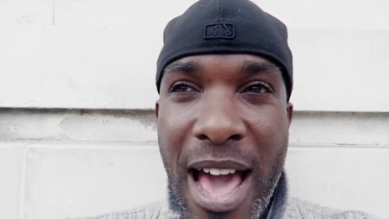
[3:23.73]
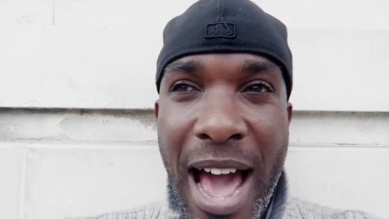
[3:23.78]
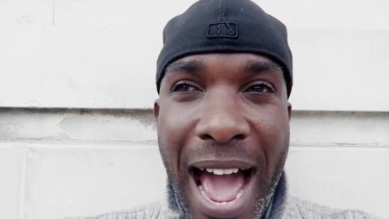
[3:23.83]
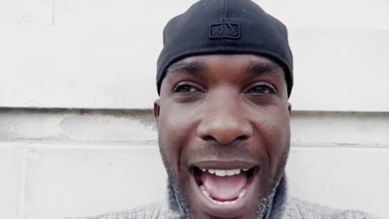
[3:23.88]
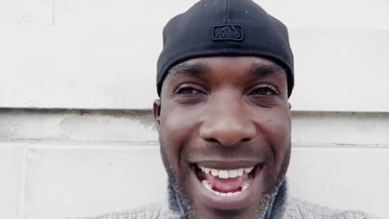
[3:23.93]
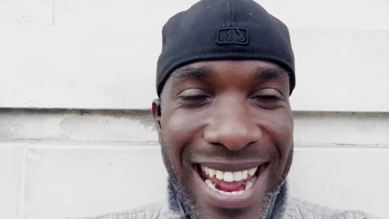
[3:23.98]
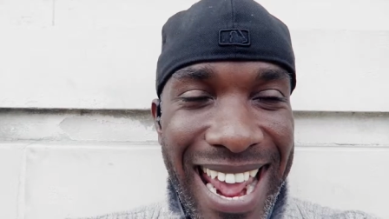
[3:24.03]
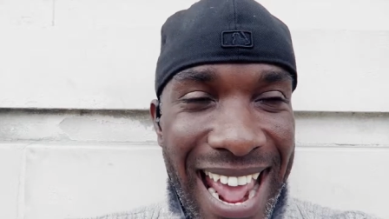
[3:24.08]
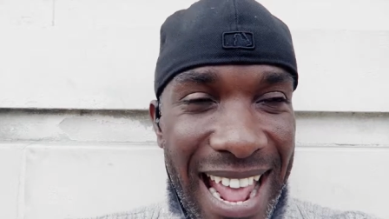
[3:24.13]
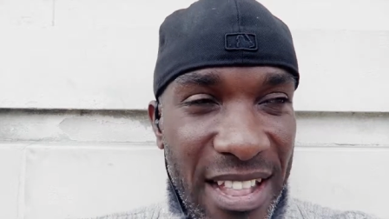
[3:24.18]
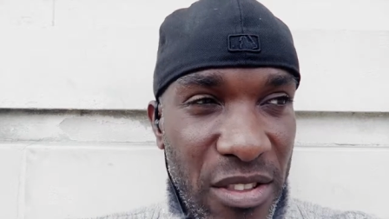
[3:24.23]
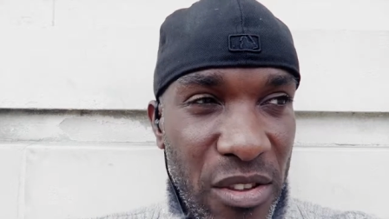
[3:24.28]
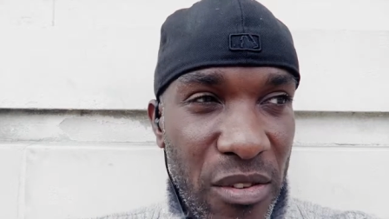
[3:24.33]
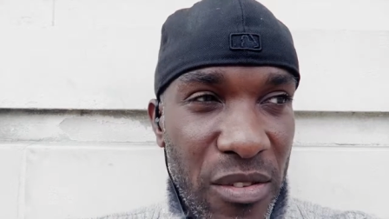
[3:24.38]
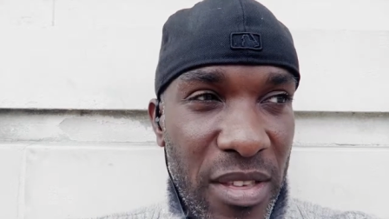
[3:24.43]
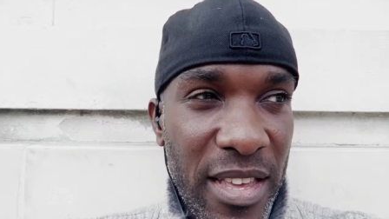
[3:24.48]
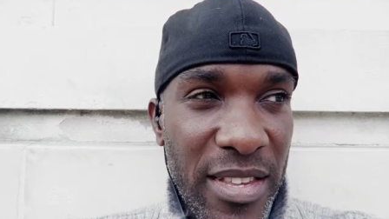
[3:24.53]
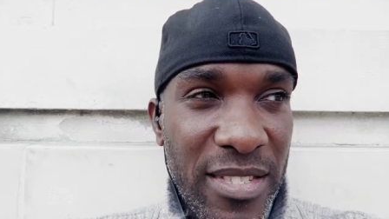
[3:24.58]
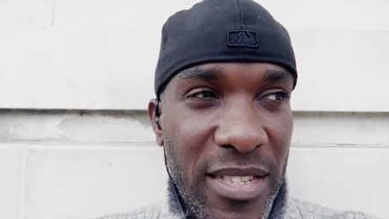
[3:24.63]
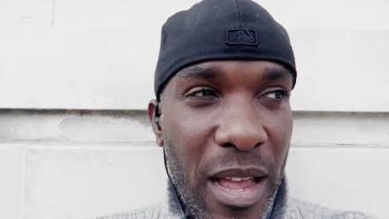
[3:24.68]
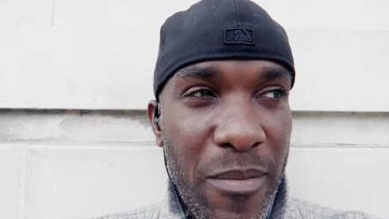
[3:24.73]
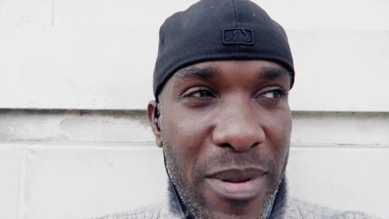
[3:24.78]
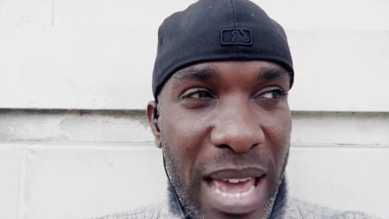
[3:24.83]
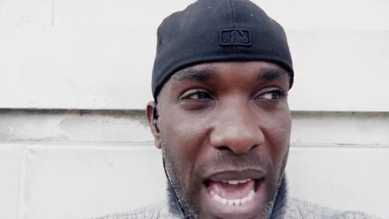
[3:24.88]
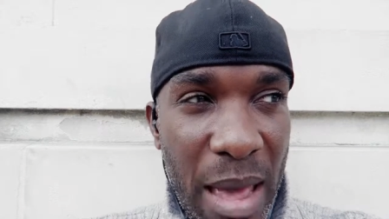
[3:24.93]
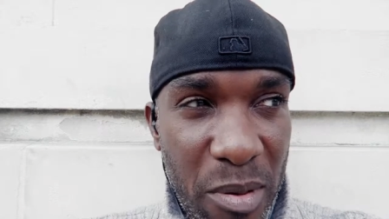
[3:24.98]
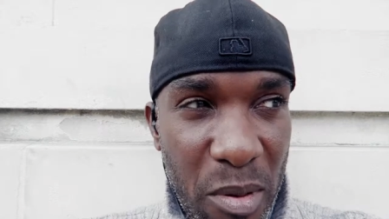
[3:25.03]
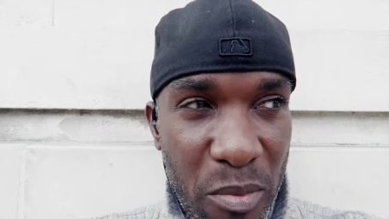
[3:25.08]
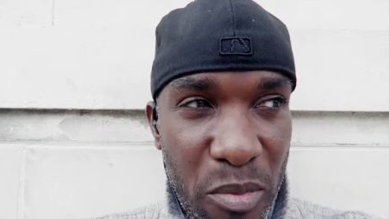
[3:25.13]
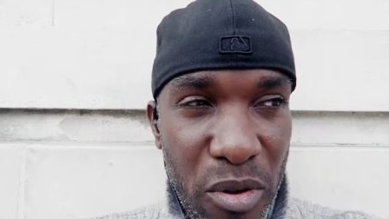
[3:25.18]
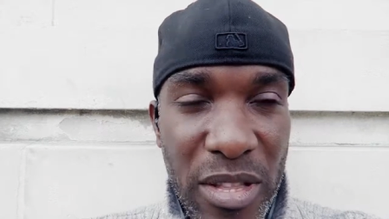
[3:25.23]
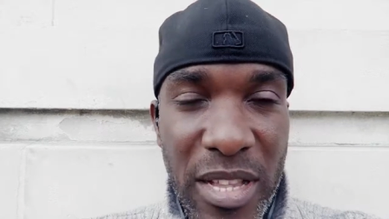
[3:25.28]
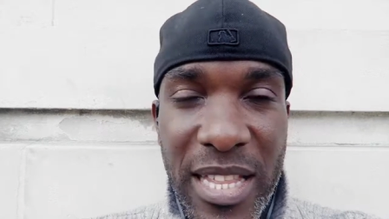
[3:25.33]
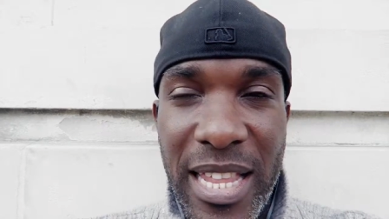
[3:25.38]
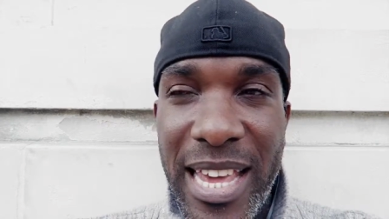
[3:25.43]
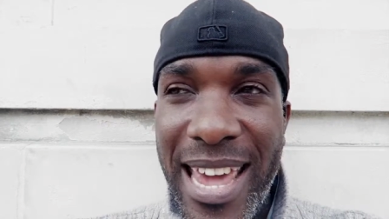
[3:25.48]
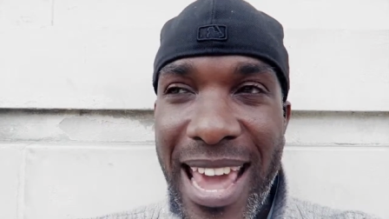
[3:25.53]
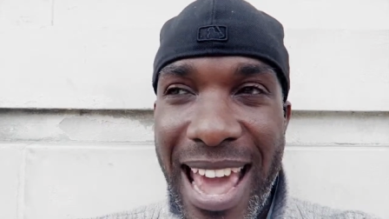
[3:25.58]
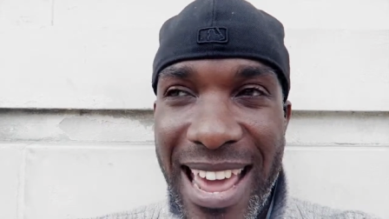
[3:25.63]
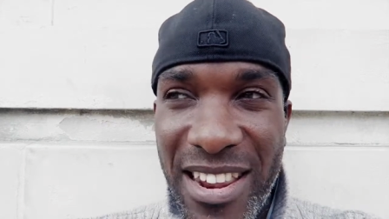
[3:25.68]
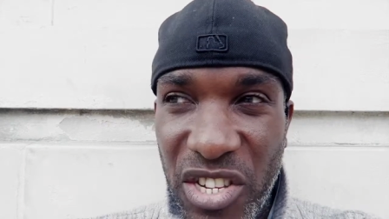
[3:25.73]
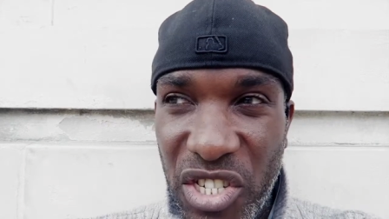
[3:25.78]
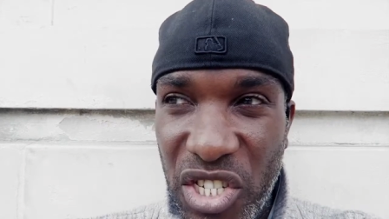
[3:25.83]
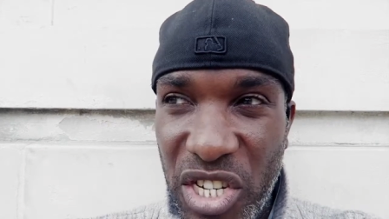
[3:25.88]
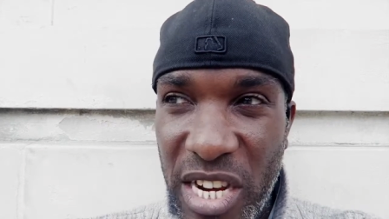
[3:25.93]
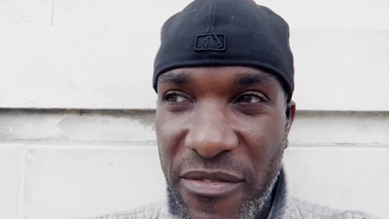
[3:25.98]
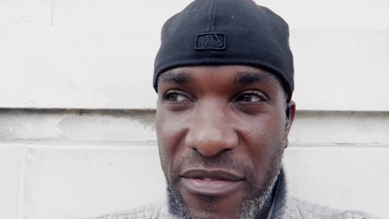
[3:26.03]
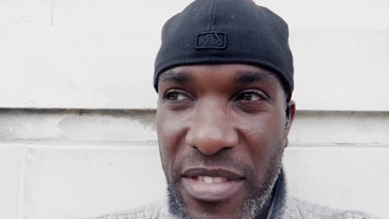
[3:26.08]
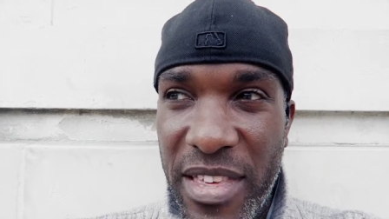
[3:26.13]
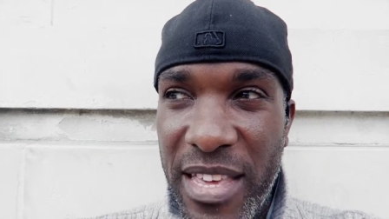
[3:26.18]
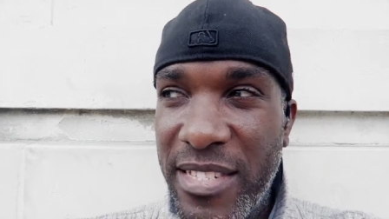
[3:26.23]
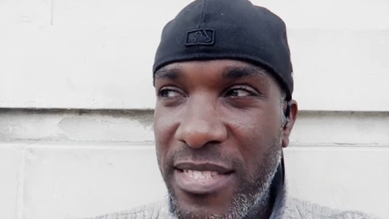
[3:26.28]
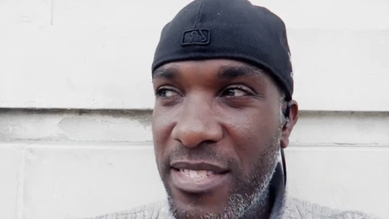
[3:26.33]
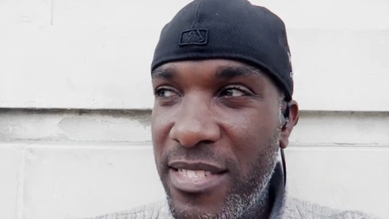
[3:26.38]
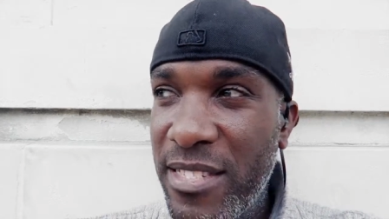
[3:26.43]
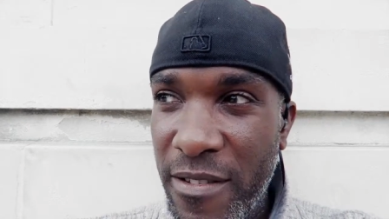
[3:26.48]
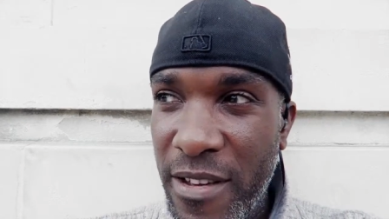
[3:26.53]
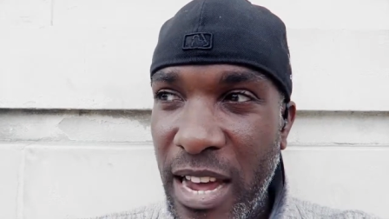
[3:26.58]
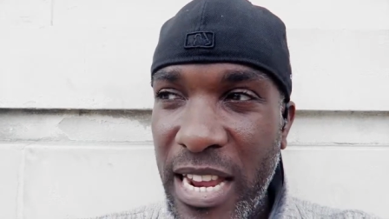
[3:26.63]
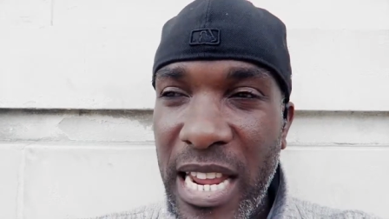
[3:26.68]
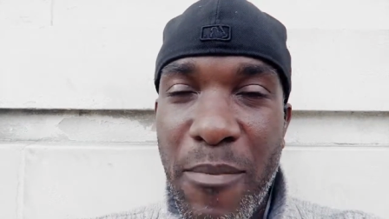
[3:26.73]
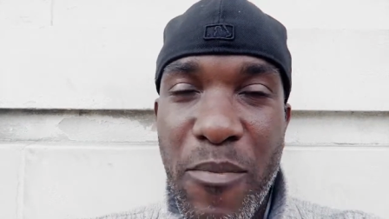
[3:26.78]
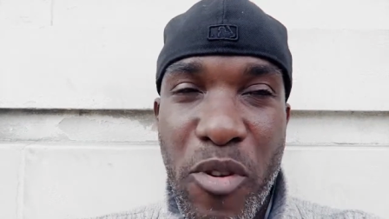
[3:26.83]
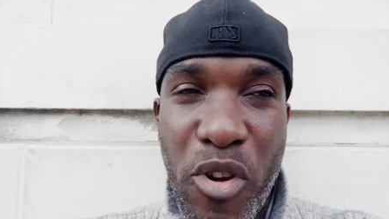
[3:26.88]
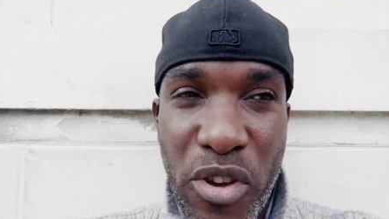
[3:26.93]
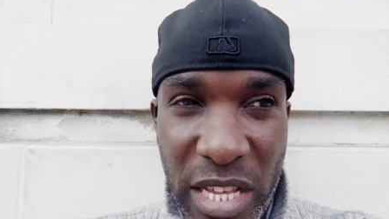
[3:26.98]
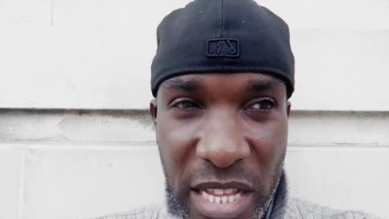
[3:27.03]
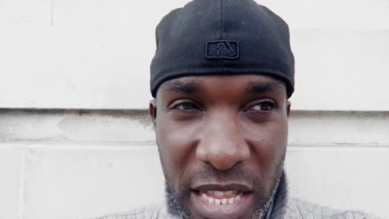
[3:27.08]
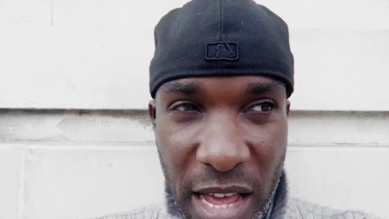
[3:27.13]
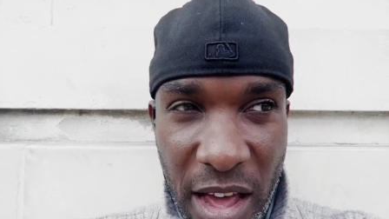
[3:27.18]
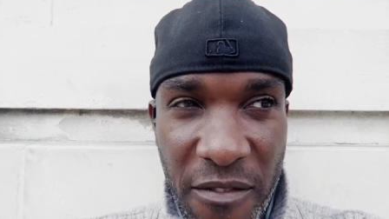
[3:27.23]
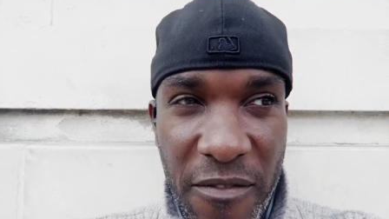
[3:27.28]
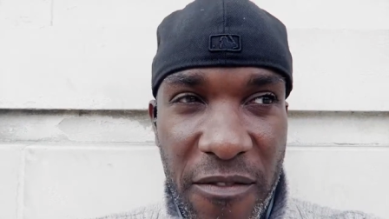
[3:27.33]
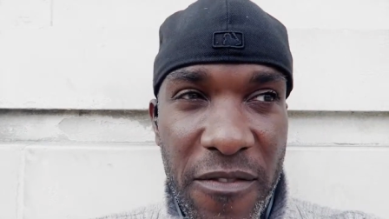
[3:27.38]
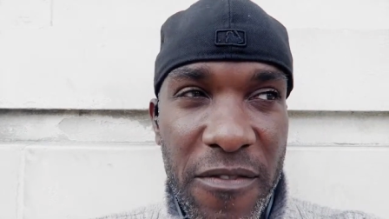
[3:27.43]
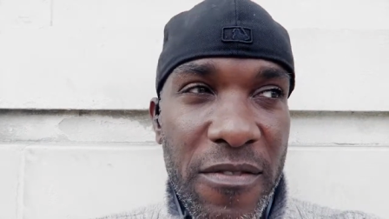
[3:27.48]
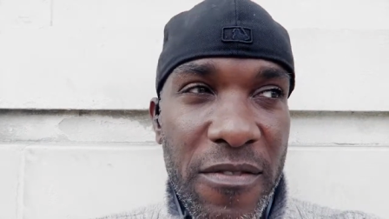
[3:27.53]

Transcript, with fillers: I can do this I'm capable and I can achieve this and I'm good enough